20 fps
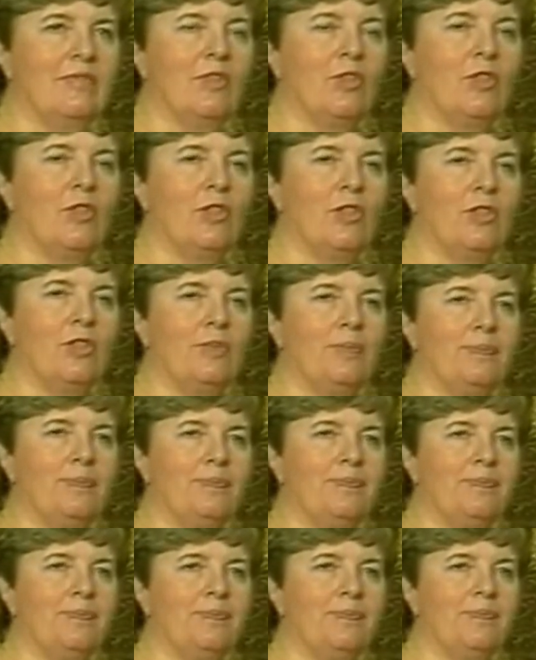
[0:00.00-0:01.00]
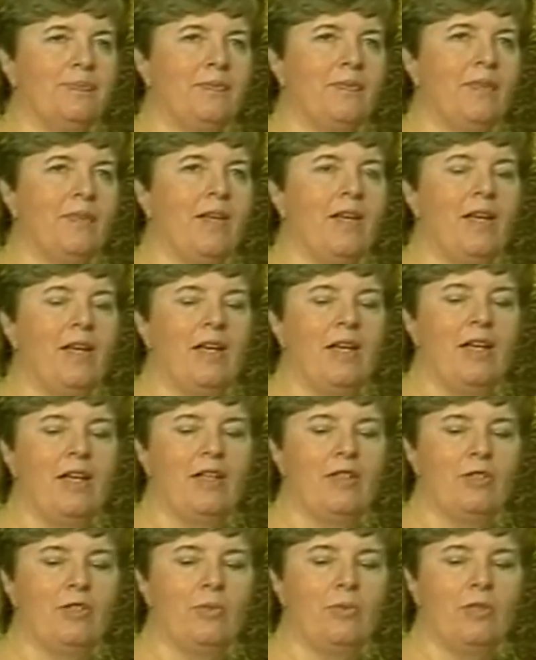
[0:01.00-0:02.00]
Very good. As
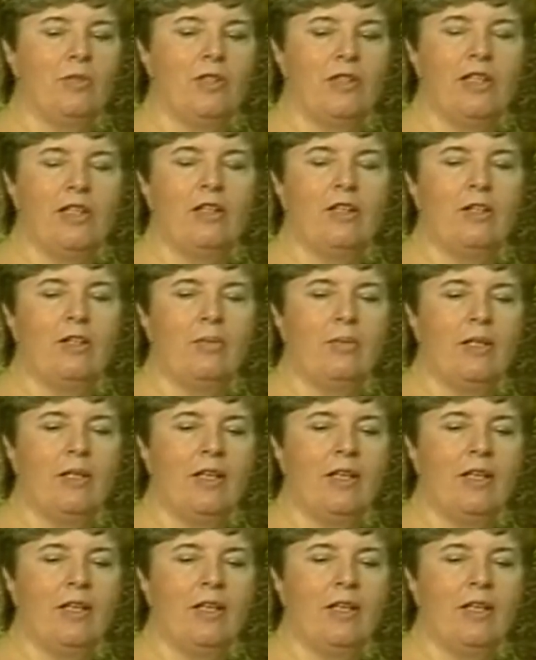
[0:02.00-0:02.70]
you put that on me,